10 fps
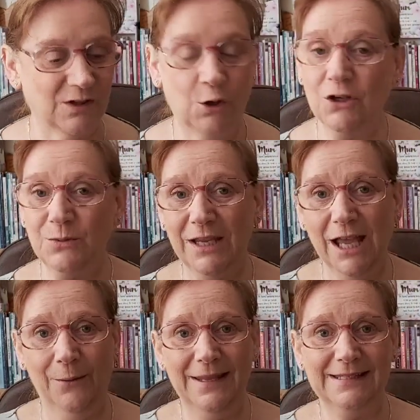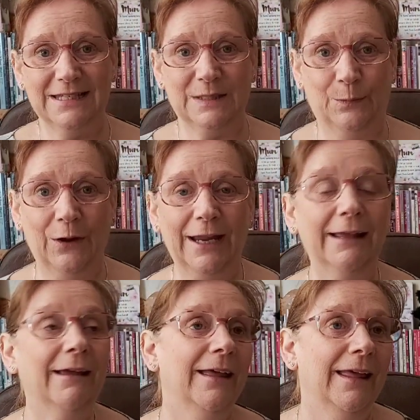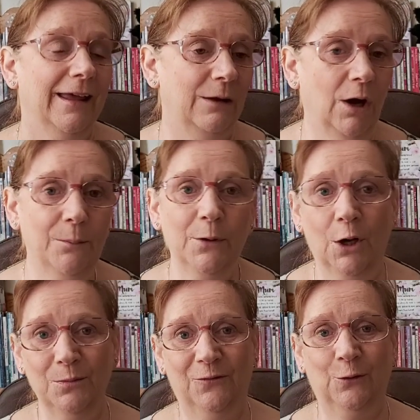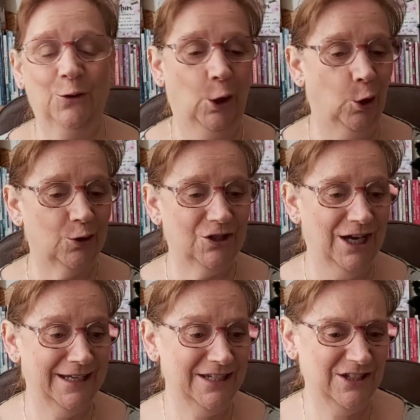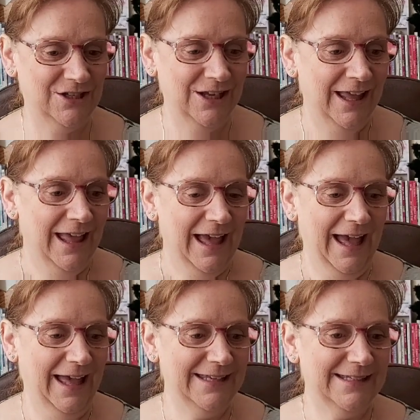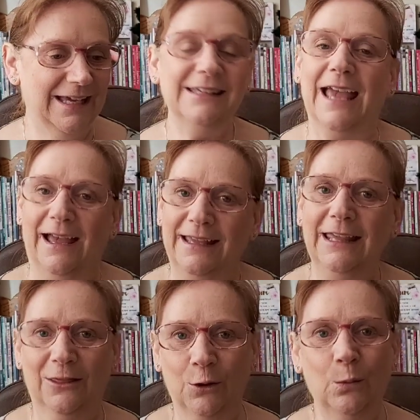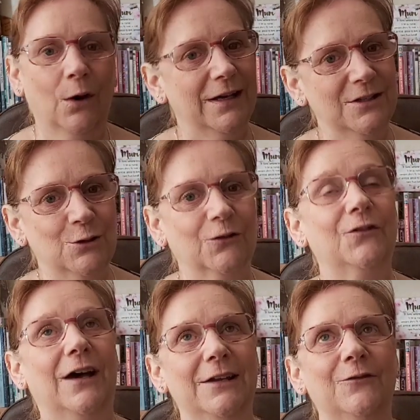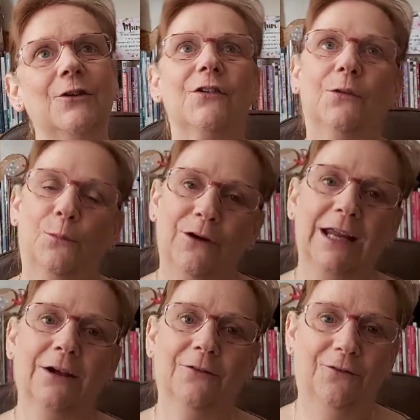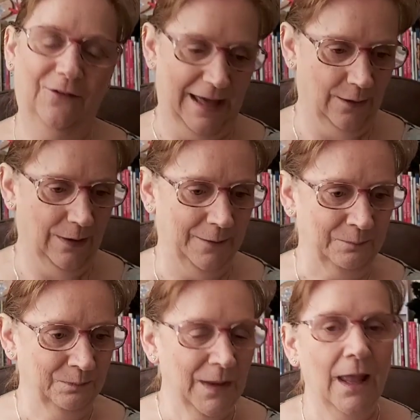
Because we're going into spring. It won't be long before the clock change. And uh, yeah, he thought, what is your favourite spring flower?